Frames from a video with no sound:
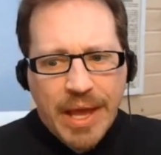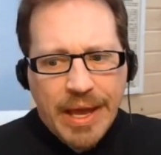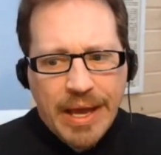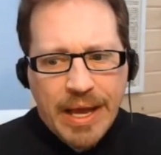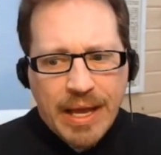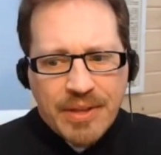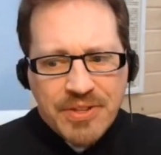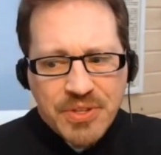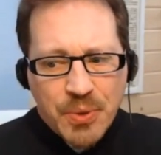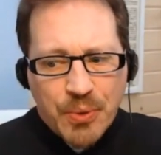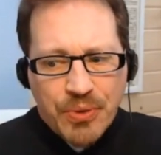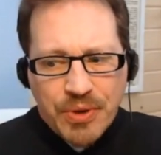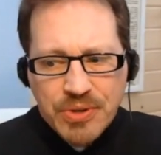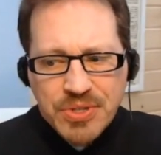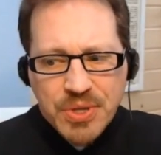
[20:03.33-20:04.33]
And so
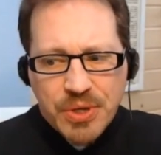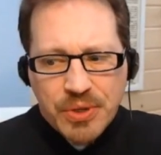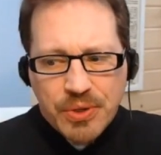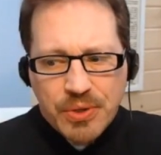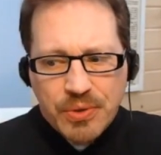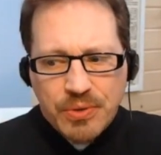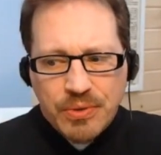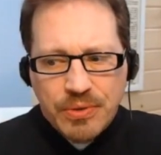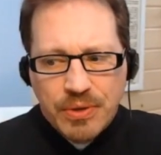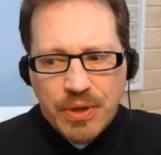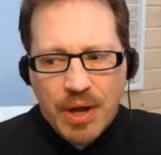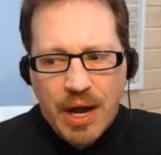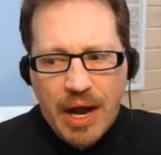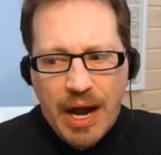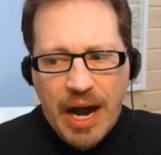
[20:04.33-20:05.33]
there's no,
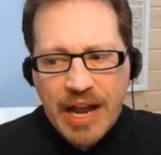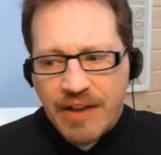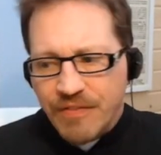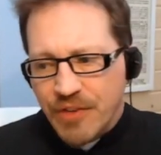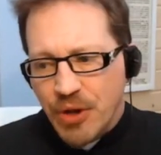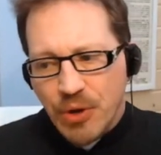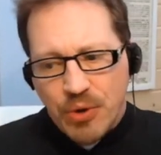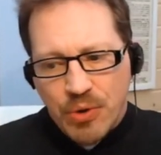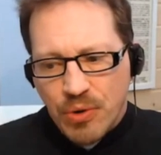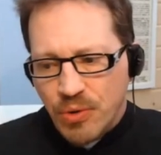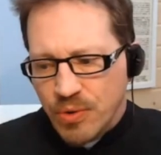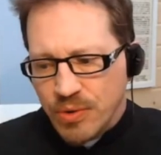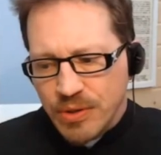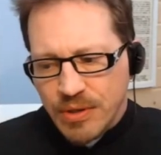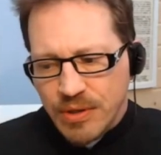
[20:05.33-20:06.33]
I have
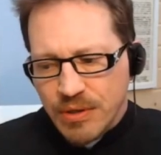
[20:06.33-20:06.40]
no